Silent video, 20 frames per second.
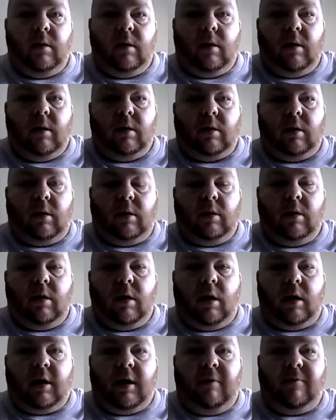the
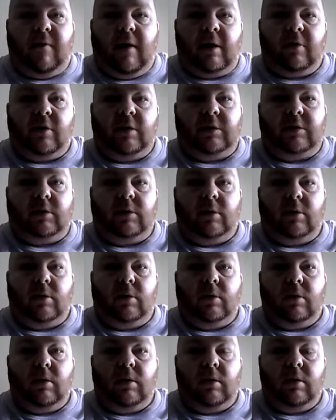Nike factory
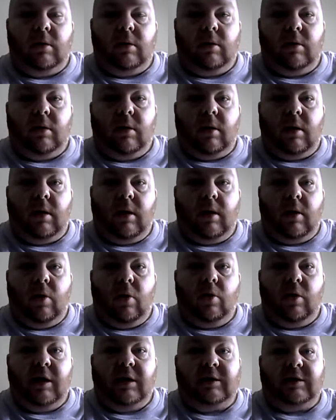store,
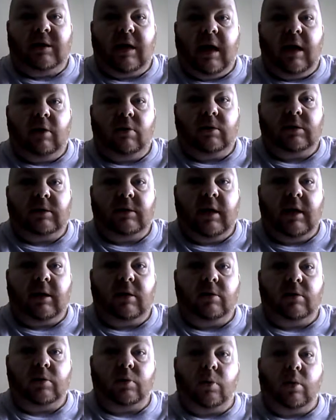all their sale
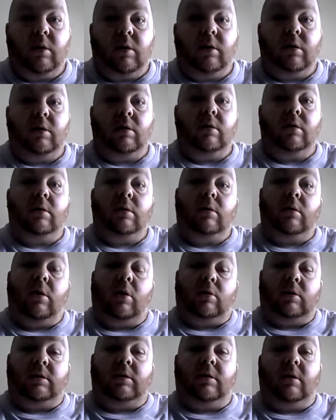sneakers were
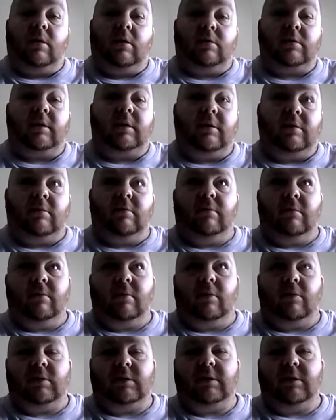on Aussie
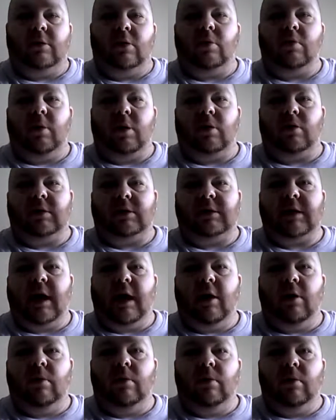on normally on
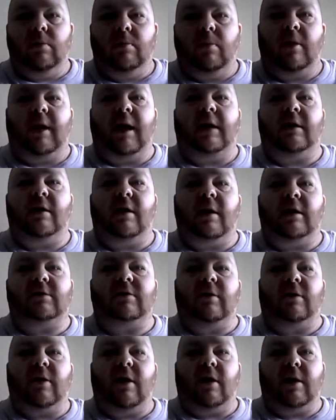sale, but they had an
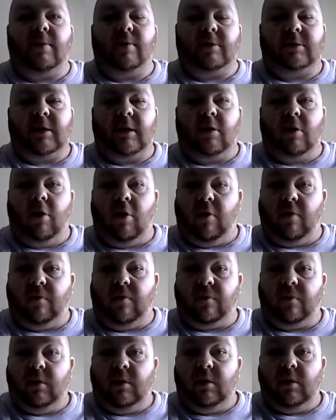extra thirty percent
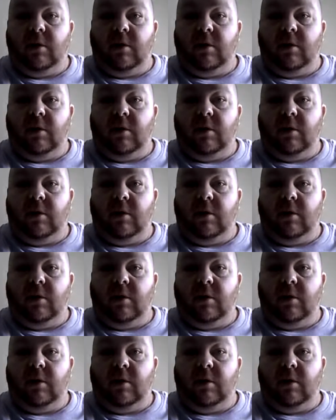off.